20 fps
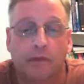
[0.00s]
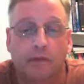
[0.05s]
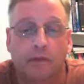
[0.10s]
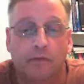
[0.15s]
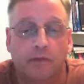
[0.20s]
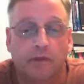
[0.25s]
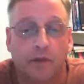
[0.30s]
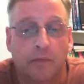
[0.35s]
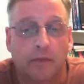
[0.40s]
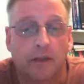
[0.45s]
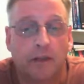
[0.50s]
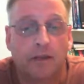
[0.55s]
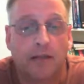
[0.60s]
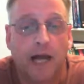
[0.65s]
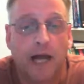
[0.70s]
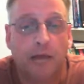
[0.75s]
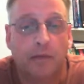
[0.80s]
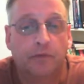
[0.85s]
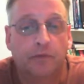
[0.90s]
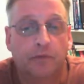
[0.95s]
some of the
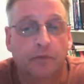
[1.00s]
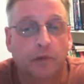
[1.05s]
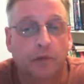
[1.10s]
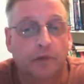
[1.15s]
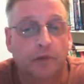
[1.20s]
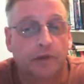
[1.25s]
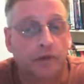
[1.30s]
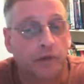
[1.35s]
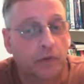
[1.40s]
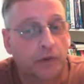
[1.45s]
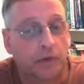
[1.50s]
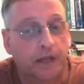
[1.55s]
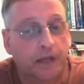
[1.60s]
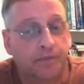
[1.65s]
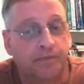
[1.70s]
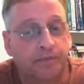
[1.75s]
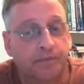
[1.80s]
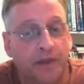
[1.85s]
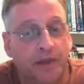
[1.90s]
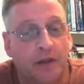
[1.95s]
labs we'll be
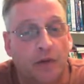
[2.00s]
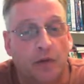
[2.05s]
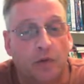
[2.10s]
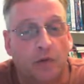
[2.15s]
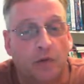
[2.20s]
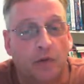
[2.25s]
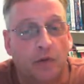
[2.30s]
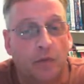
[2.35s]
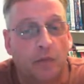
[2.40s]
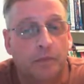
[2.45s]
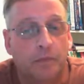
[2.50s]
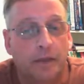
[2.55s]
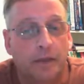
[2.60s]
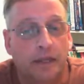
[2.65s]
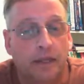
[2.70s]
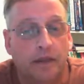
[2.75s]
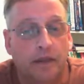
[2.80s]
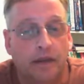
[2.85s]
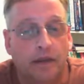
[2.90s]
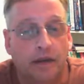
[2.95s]
doing will
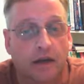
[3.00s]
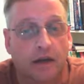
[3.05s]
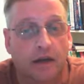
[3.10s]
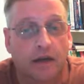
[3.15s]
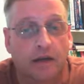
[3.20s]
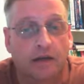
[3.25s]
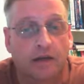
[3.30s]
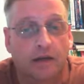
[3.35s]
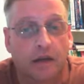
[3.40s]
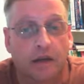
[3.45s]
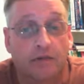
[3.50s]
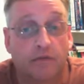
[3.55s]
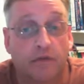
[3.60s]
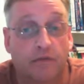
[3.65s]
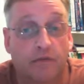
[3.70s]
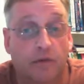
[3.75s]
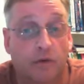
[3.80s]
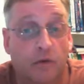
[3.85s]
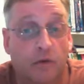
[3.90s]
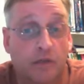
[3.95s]
be covered
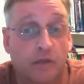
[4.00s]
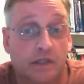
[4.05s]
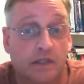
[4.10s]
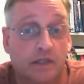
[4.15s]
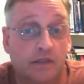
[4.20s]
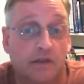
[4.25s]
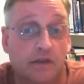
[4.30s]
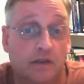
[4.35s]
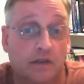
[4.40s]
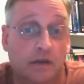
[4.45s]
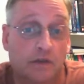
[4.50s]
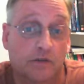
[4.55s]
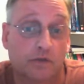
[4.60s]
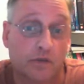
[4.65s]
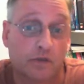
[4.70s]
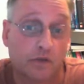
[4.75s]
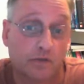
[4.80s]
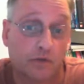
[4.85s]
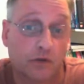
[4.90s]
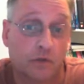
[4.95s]
for quizzes. So
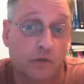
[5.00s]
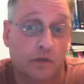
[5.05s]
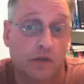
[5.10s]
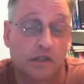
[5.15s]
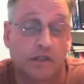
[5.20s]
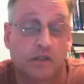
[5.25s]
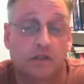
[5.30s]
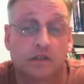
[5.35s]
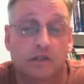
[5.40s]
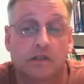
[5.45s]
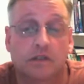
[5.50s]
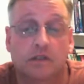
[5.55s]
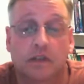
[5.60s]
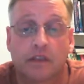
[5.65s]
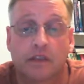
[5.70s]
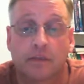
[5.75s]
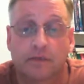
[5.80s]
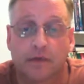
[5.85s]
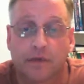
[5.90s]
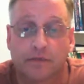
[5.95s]
2 for quizzes,
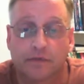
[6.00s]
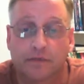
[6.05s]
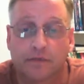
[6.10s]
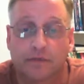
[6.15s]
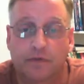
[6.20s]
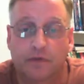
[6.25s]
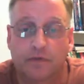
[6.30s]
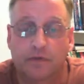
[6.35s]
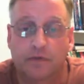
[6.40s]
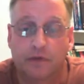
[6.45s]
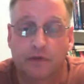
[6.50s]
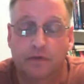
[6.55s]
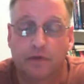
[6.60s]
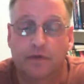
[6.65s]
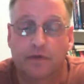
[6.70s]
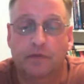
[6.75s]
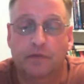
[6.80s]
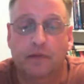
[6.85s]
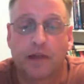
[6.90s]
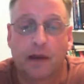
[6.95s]
3
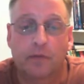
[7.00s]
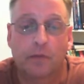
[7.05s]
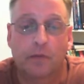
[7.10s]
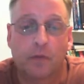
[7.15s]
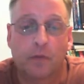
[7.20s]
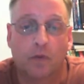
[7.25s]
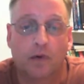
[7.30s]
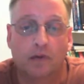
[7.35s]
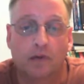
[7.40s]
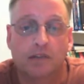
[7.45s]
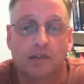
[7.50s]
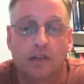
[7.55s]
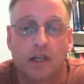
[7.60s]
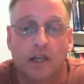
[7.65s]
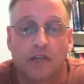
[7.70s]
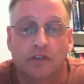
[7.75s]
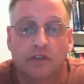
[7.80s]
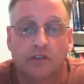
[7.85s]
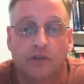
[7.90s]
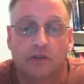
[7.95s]
for lab reports.
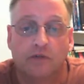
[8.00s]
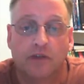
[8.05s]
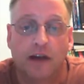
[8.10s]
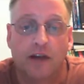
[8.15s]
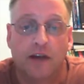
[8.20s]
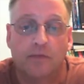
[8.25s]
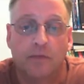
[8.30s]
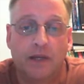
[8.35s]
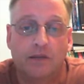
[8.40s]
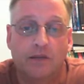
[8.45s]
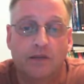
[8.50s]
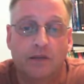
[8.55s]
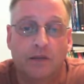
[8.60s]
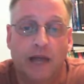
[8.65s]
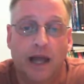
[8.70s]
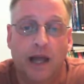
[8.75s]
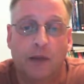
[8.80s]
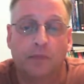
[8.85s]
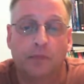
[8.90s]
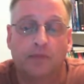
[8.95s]
So 5 major
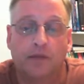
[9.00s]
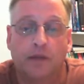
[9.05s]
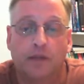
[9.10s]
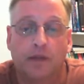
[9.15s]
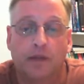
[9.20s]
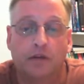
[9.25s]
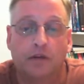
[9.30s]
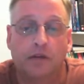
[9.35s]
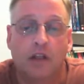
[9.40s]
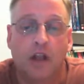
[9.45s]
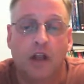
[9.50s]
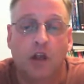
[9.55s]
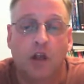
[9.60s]
labs, and then